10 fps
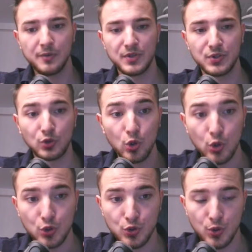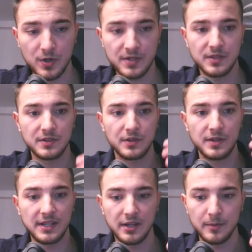which nurtures
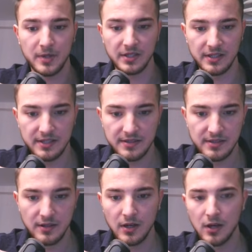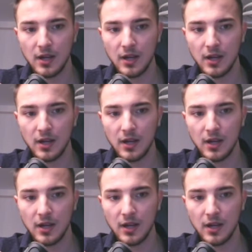the incoming leads